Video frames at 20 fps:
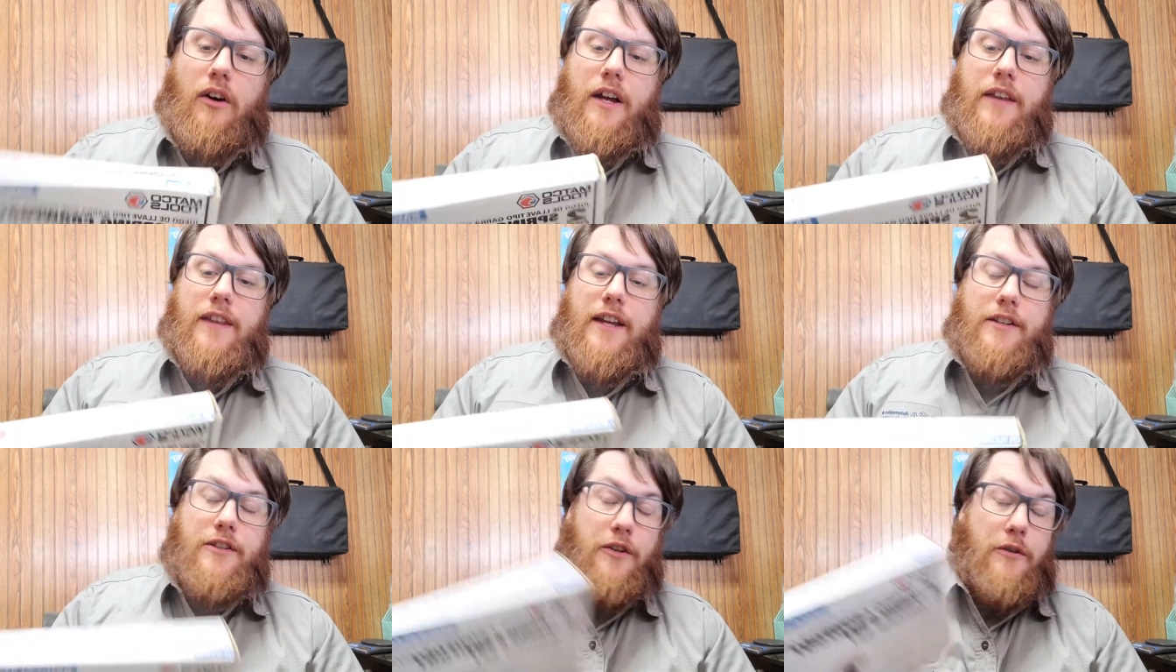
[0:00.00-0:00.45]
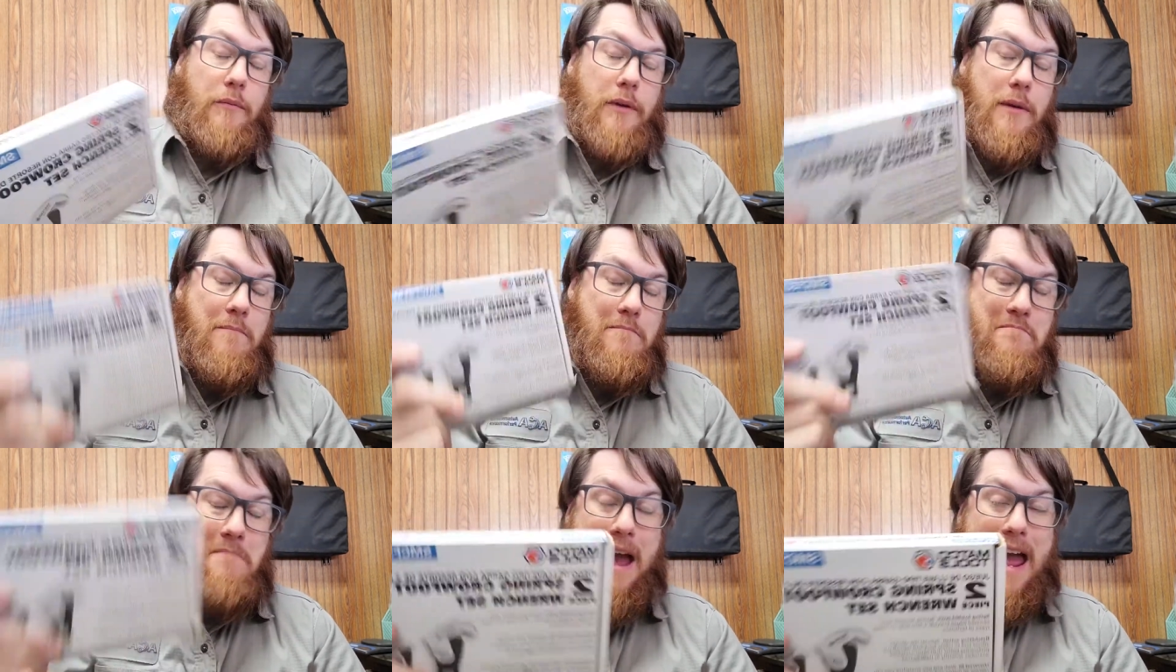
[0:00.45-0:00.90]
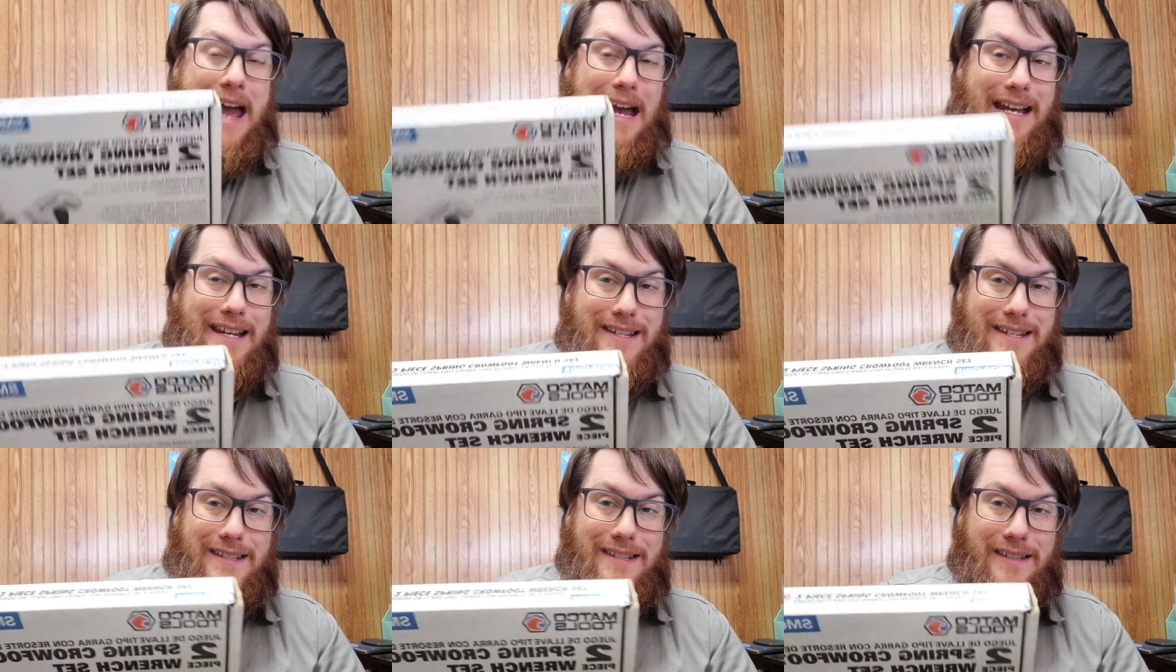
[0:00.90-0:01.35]
and that's going to be
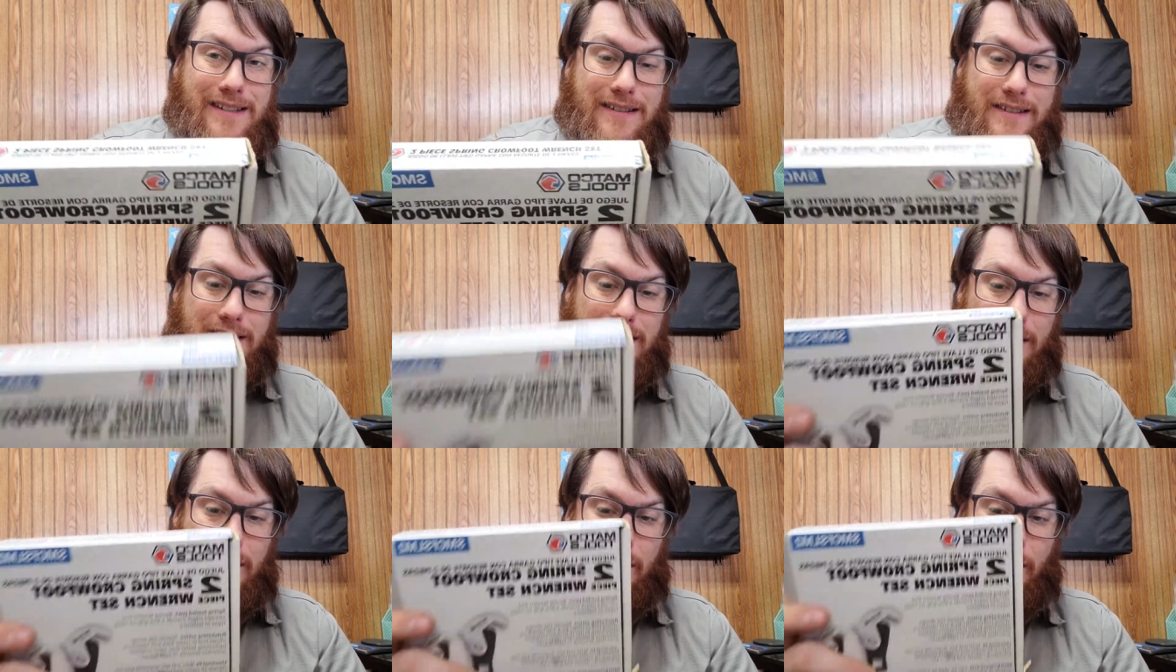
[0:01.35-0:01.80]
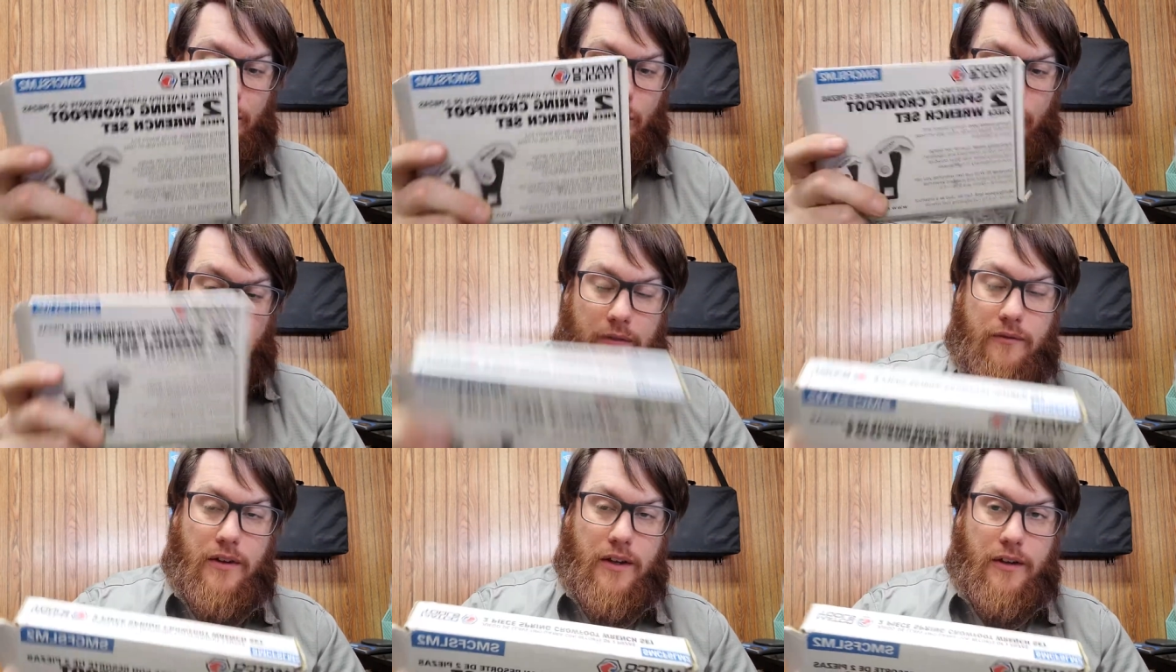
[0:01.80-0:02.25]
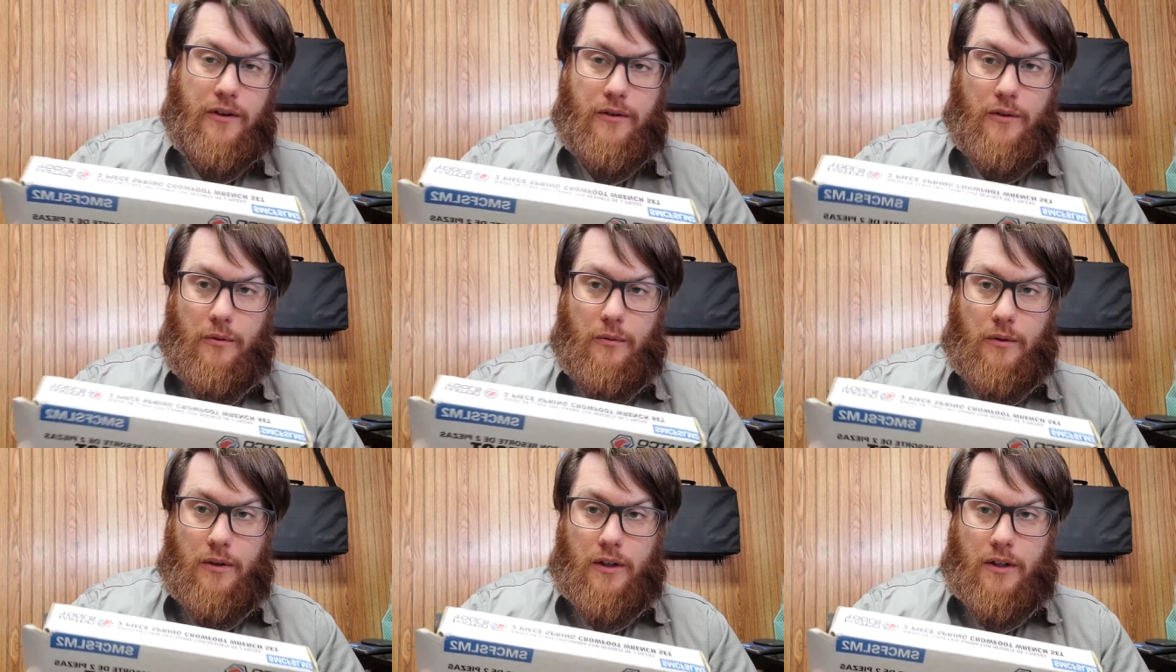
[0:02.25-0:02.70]
Max's
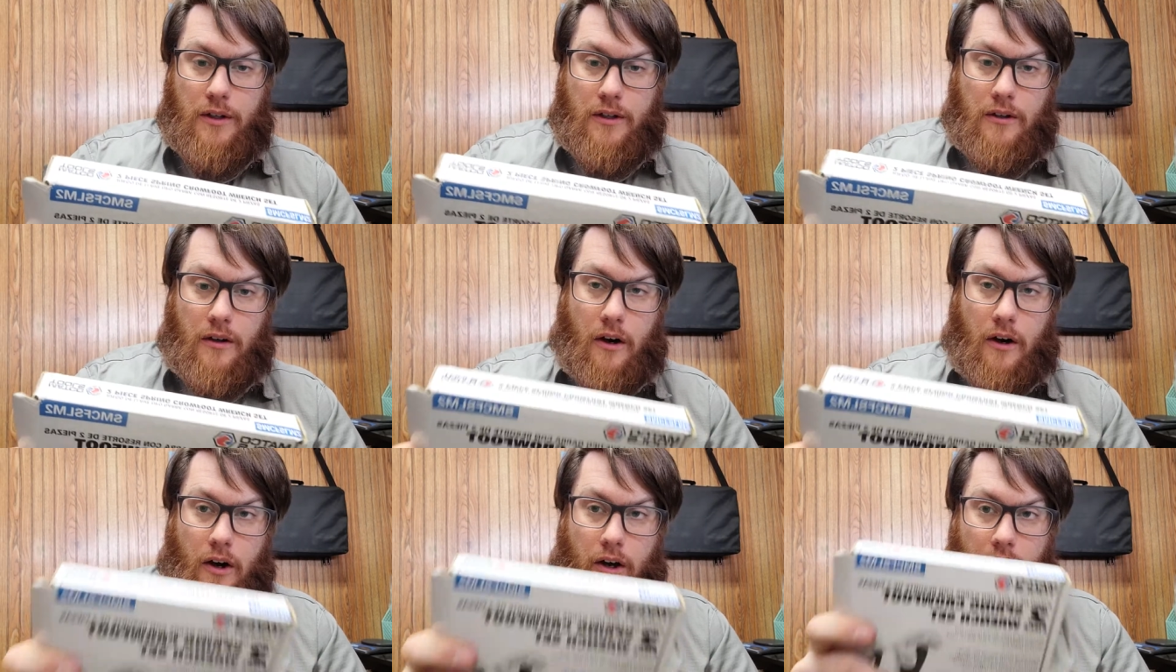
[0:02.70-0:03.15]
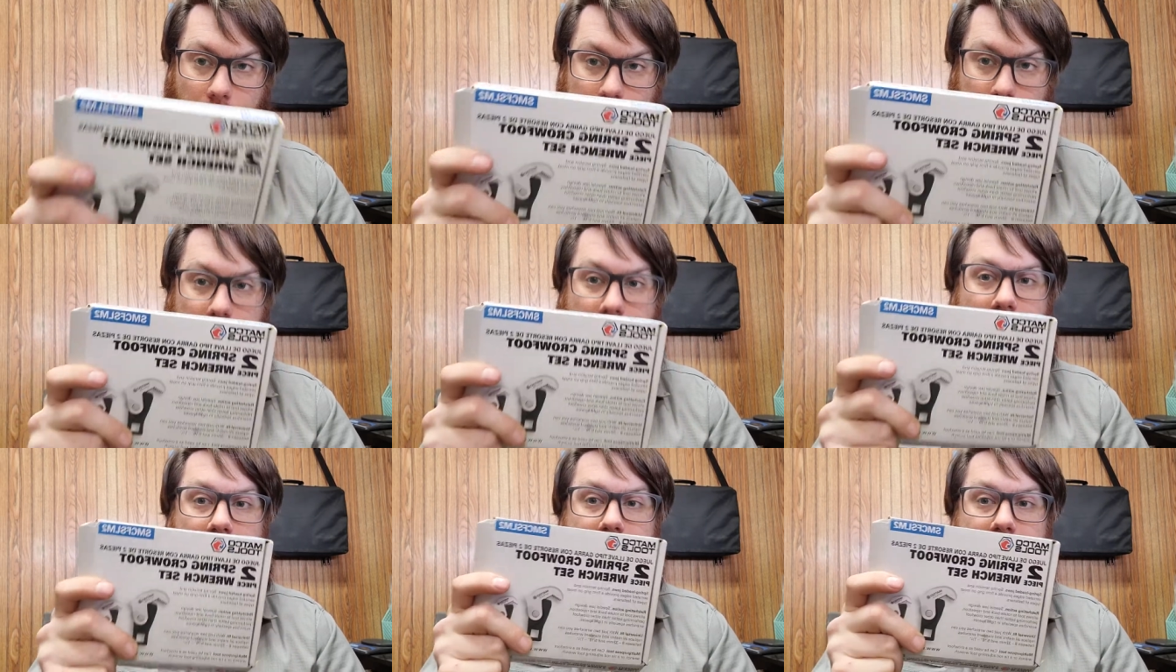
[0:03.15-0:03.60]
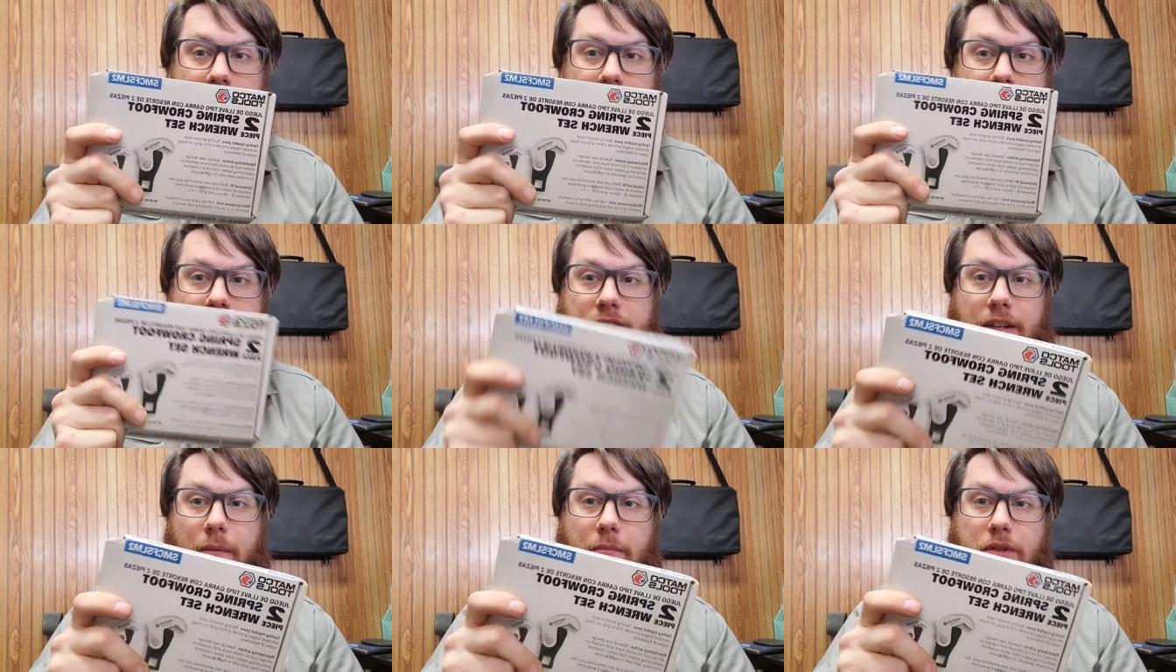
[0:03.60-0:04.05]
review on a
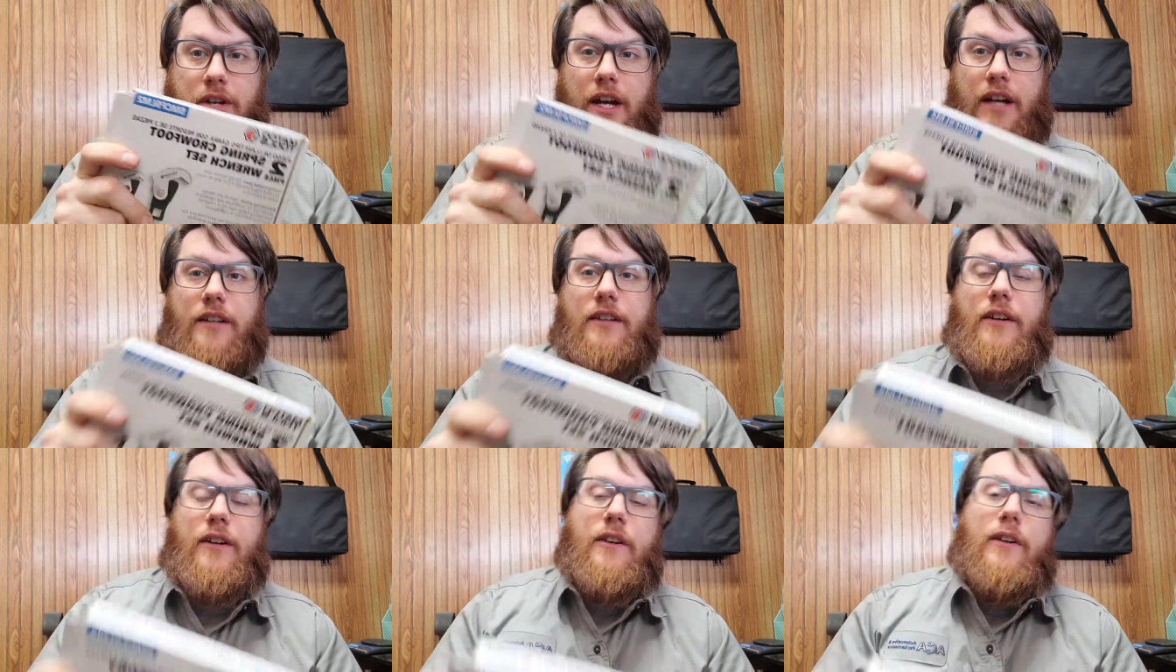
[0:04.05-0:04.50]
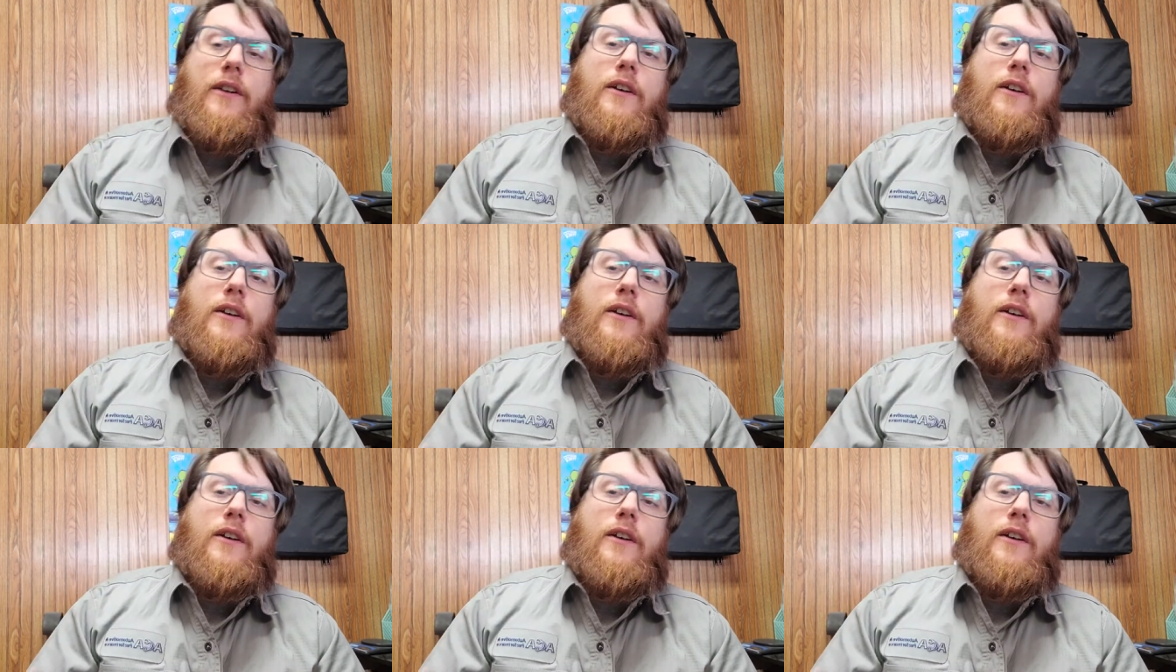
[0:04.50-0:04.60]
subject.